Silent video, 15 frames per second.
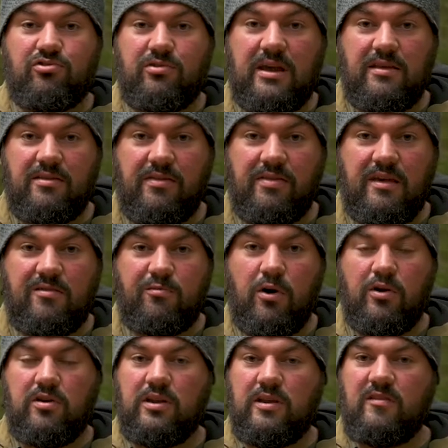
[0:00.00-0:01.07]
tree than this
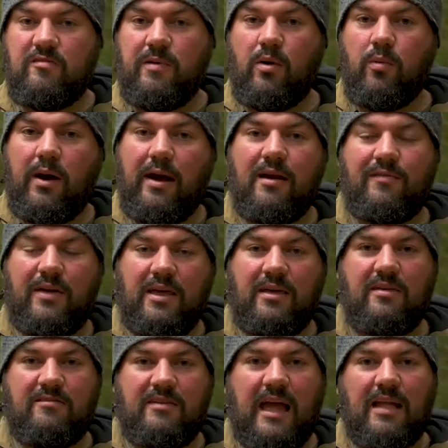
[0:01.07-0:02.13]
one, you need to be aware of
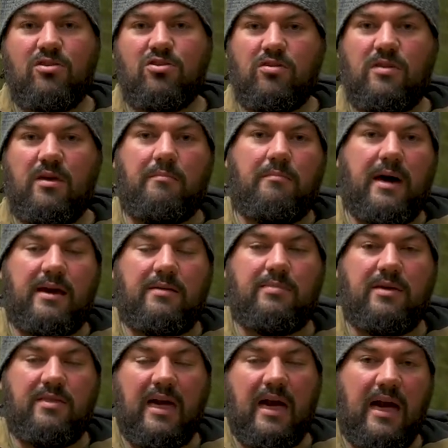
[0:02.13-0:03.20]
any tension that might
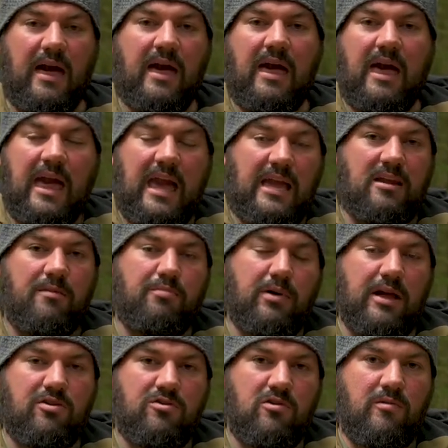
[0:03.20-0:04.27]
be there in a
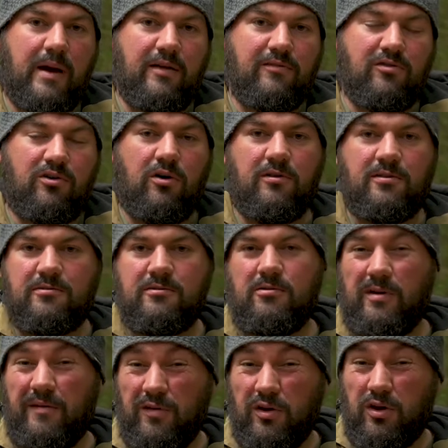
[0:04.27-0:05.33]
branch you're about to cut through.
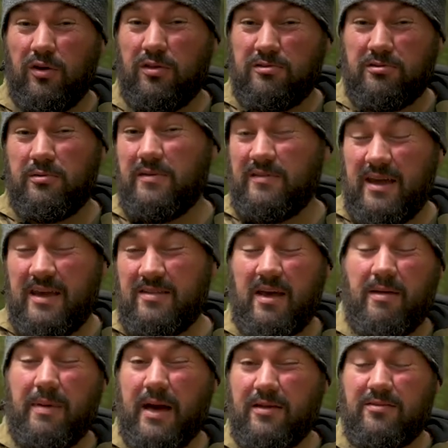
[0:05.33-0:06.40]
If you cut through it, is it
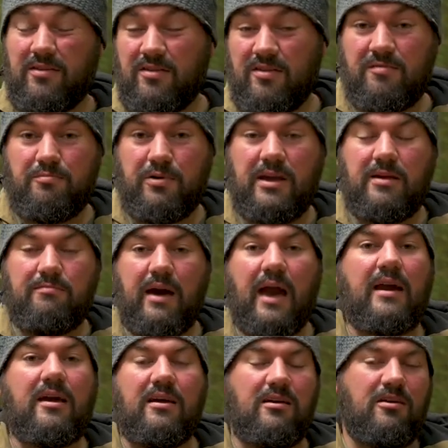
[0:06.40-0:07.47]
about to spring
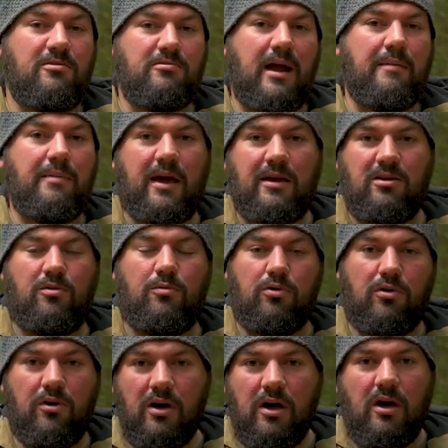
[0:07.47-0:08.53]
back and grab at you
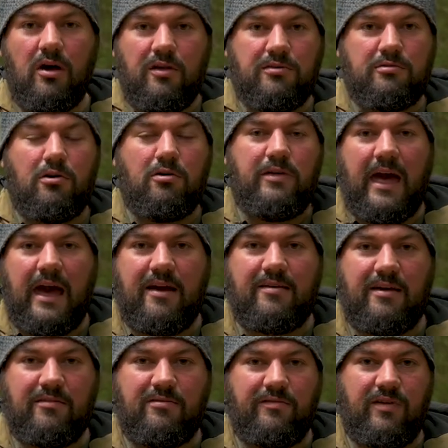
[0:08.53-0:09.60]
or throw the axe
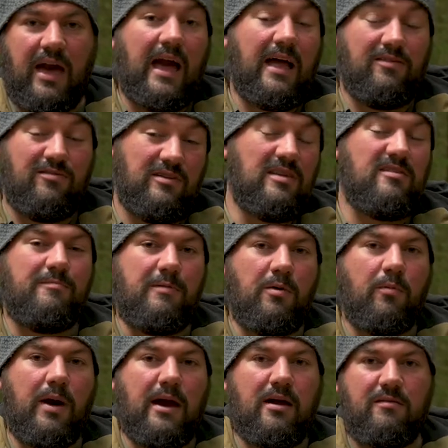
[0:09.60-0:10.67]
out of your hand? You need to be
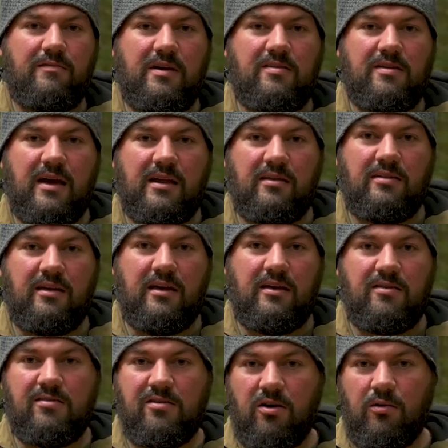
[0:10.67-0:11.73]
aware of these kind of
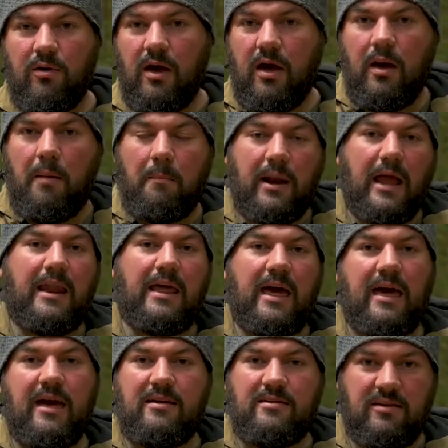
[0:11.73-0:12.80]
things. So plan
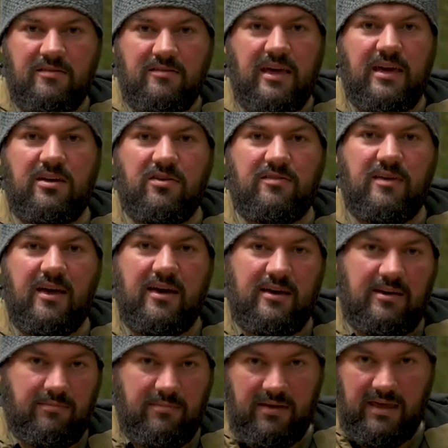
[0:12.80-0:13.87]
ahead, take your
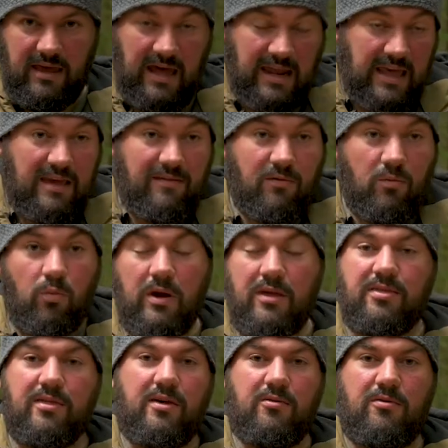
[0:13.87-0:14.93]
time, and even
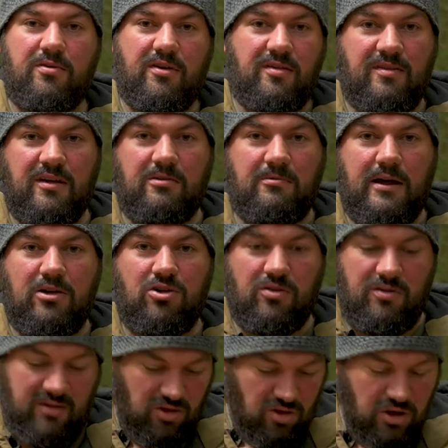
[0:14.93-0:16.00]
with those
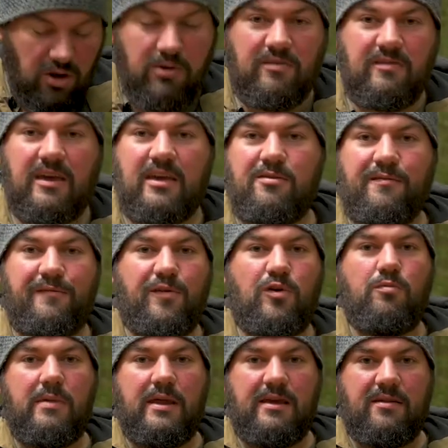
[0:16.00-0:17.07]
considerations, it should only take you a
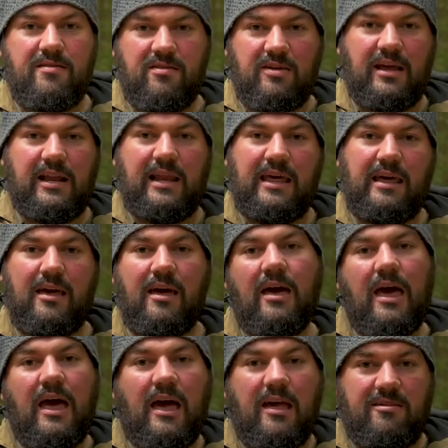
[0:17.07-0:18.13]
few minutes to clear
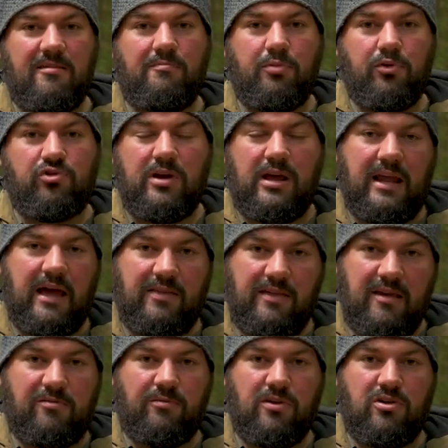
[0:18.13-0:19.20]
a simple tree like
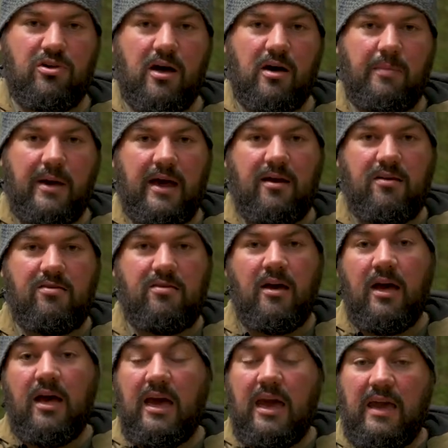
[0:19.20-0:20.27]
this with a sharp axe.
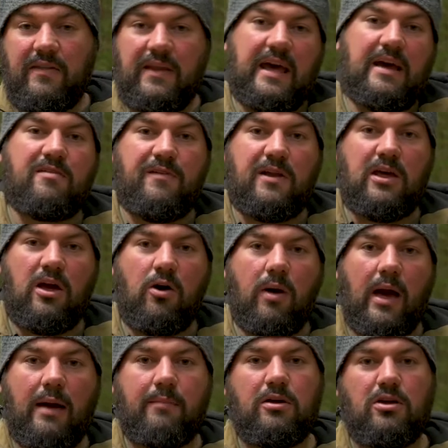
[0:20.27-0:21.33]
In the next video,
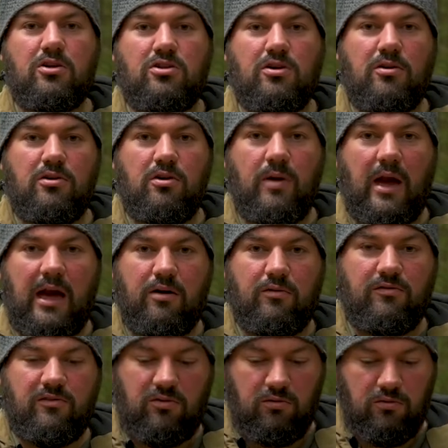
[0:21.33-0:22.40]
I'm going to show you how
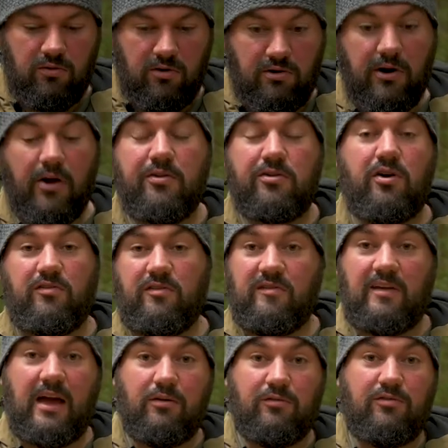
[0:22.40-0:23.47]
to cross cut it,
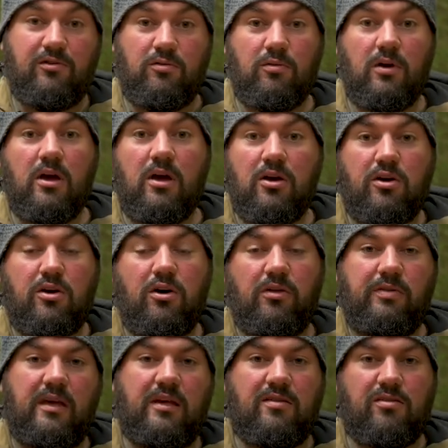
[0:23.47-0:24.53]
how to cut
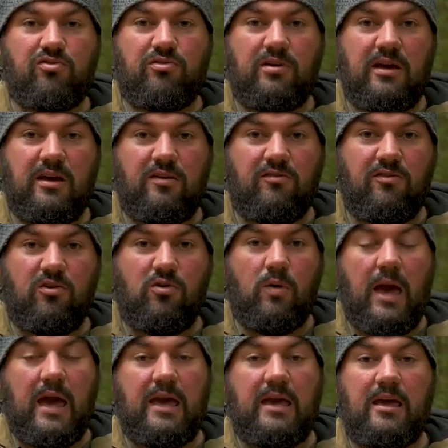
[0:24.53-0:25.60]
this tree to
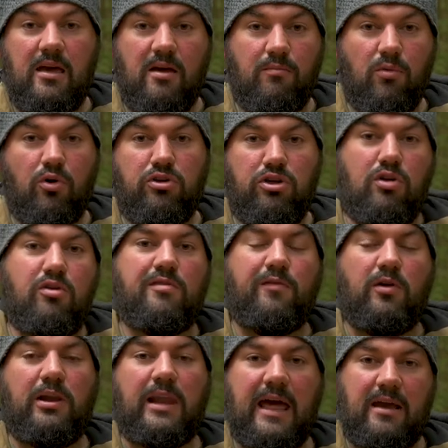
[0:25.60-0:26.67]
a more
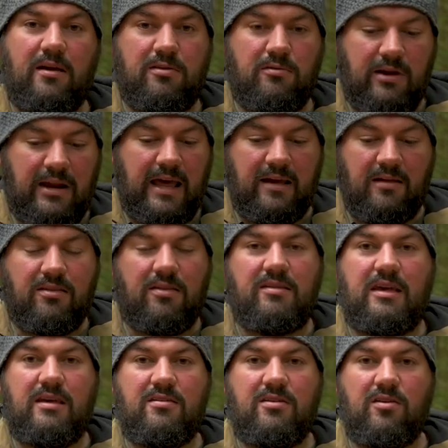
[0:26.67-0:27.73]
useful length or a length that's
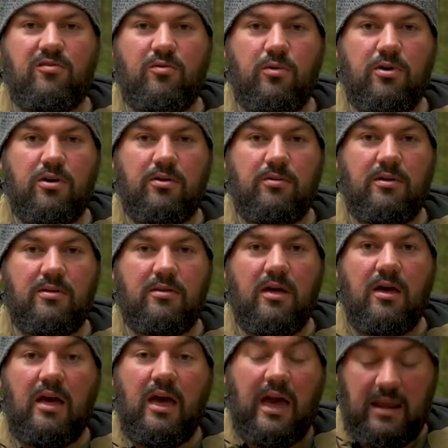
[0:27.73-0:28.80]
easier to work with.
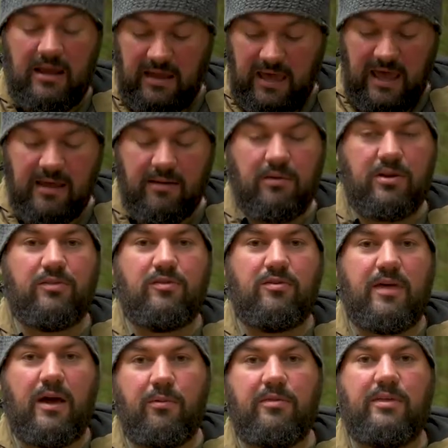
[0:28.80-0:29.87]
And again, I'm going to do
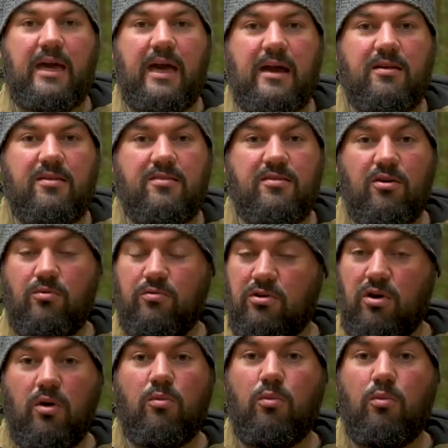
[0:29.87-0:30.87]
that with the axe. So go